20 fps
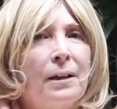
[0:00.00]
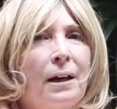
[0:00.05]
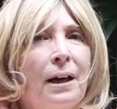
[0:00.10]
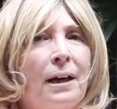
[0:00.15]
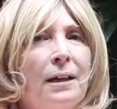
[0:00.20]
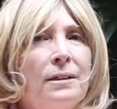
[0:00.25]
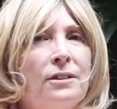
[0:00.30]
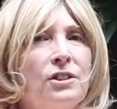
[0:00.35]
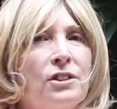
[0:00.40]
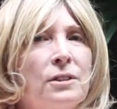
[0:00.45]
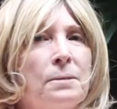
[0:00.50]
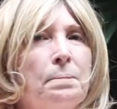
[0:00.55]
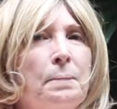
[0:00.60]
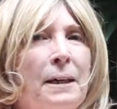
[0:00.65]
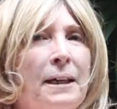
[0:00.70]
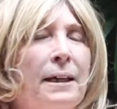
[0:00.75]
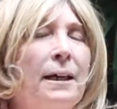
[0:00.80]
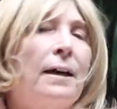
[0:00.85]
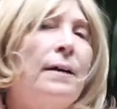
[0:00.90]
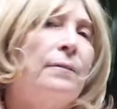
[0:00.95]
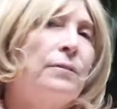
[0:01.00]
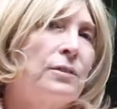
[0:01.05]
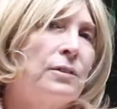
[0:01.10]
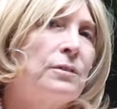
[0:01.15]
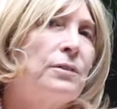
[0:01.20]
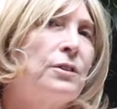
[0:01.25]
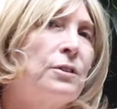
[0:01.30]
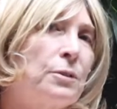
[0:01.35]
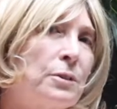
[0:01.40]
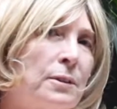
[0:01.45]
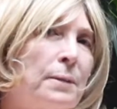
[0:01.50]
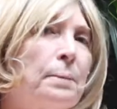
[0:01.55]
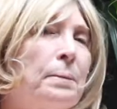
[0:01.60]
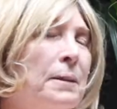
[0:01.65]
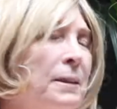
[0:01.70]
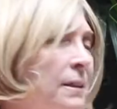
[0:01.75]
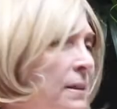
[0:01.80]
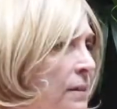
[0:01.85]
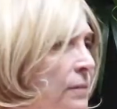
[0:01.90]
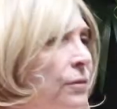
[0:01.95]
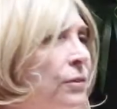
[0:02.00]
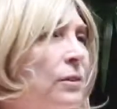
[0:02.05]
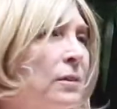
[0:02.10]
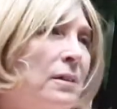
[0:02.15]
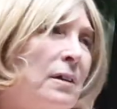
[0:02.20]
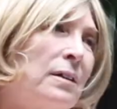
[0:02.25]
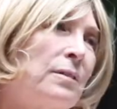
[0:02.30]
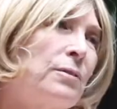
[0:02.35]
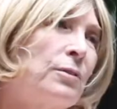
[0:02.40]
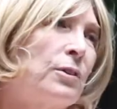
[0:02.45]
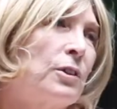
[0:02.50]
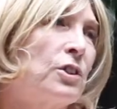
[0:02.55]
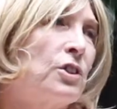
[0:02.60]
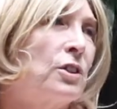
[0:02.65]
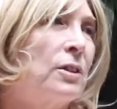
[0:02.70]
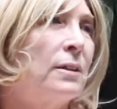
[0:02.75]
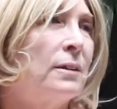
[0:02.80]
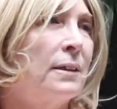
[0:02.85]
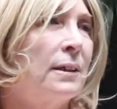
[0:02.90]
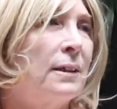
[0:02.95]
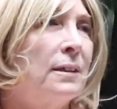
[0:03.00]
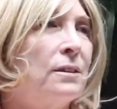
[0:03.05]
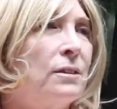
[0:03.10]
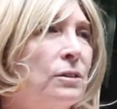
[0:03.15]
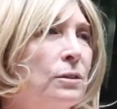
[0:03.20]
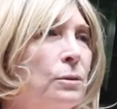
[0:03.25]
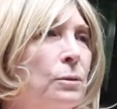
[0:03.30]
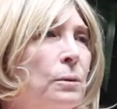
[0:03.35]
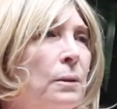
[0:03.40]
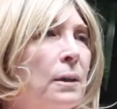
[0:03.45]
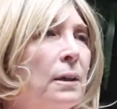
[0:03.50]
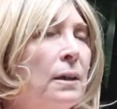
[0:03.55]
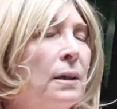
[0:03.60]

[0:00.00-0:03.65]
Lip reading: I just may have to do something different, unfortunately, to